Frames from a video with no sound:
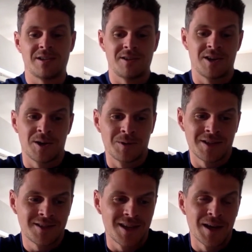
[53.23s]
and
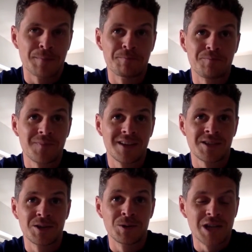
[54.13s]
it's
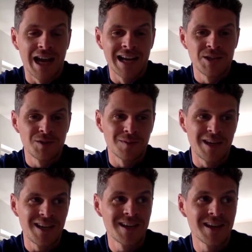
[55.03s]
a new challenge for
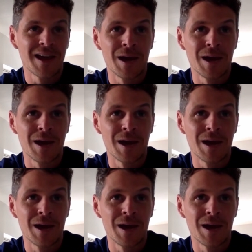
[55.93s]
me.